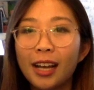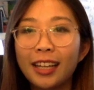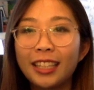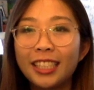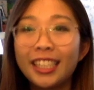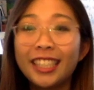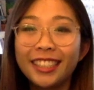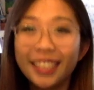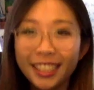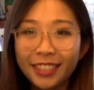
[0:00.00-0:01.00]
Chia
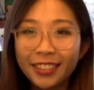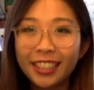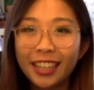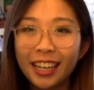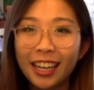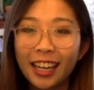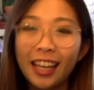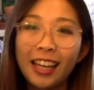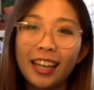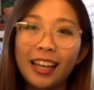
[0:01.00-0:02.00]
seeds was
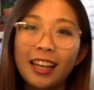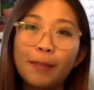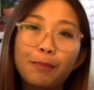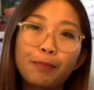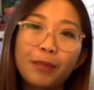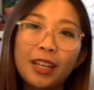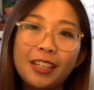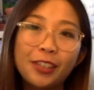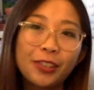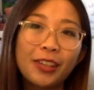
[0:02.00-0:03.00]

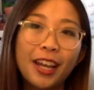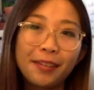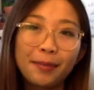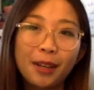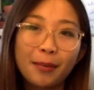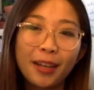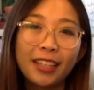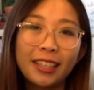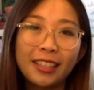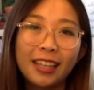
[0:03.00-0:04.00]
additional item on my
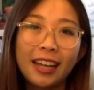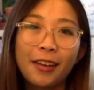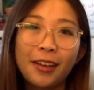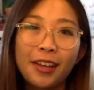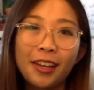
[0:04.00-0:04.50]
list that I